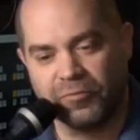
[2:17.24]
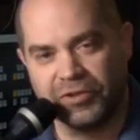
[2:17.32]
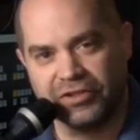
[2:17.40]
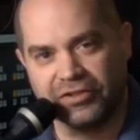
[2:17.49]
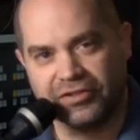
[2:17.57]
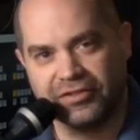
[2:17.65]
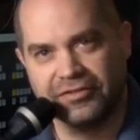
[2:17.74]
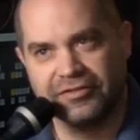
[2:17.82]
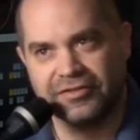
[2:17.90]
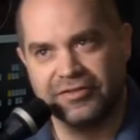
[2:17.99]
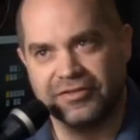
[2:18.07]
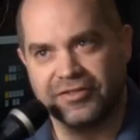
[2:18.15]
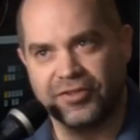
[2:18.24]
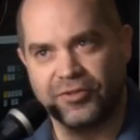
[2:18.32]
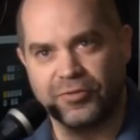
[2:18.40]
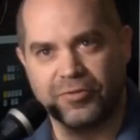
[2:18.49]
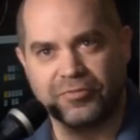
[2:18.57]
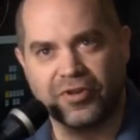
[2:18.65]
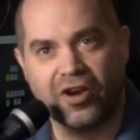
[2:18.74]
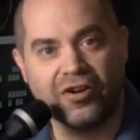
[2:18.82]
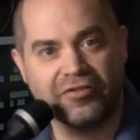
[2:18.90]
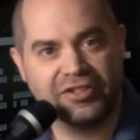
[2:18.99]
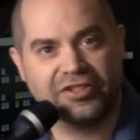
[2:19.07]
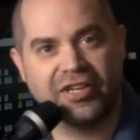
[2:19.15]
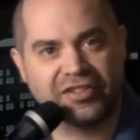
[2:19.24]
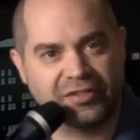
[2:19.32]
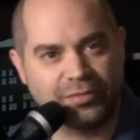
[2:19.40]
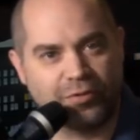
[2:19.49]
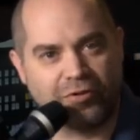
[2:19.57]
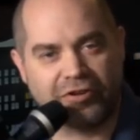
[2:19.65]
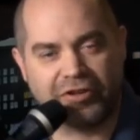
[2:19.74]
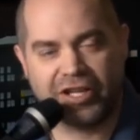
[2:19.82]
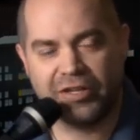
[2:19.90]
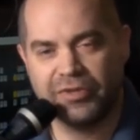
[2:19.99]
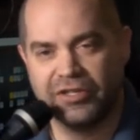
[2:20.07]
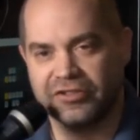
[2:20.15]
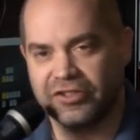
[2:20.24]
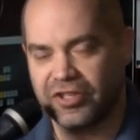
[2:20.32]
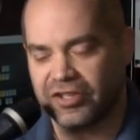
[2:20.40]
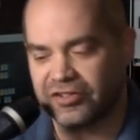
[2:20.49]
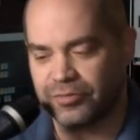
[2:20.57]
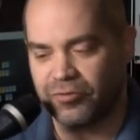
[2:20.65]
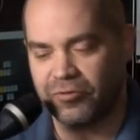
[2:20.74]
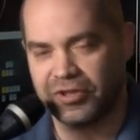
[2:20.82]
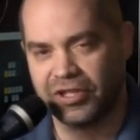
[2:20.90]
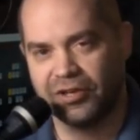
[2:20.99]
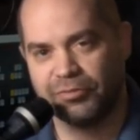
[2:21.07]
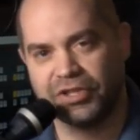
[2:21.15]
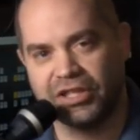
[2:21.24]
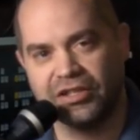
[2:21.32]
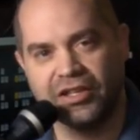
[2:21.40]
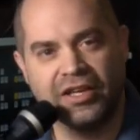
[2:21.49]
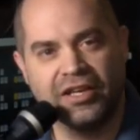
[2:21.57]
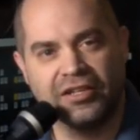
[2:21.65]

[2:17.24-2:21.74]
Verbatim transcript: When you call into tech support or you email into tech support with a company,